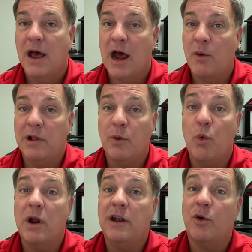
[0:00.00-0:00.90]
I really
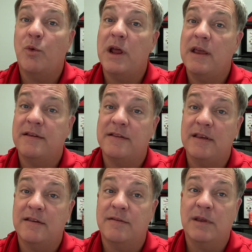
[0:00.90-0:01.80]
wanted to raise
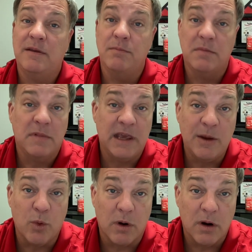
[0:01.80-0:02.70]
this
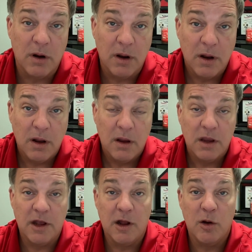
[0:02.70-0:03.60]
keyword,
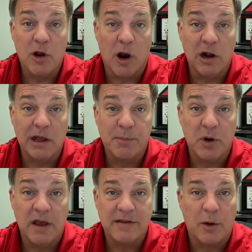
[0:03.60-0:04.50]
garlic press.